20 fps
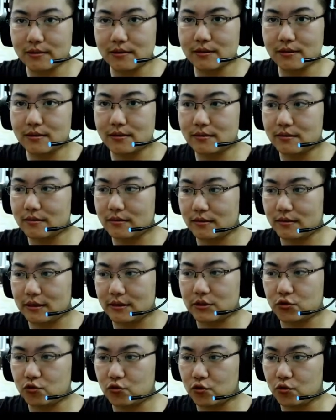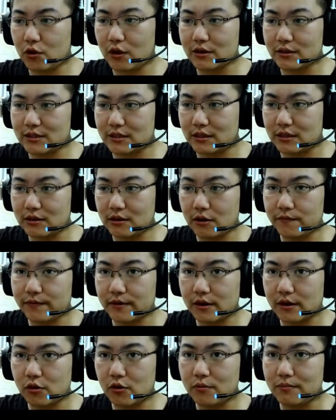The destruction of
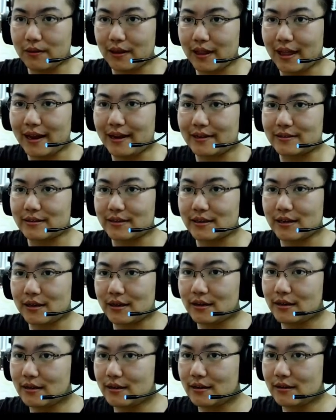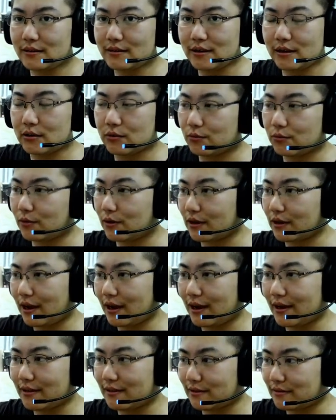her home planet didn't work
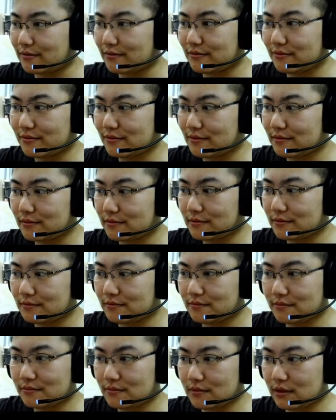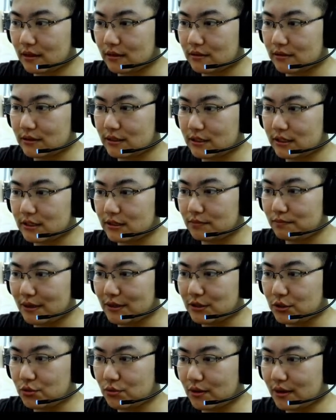either. That
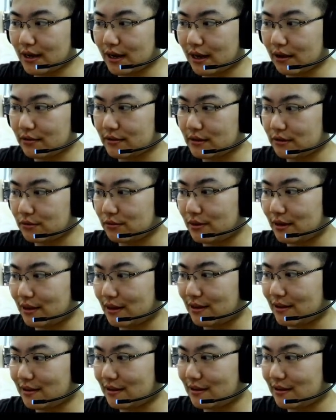speaks to her character, really.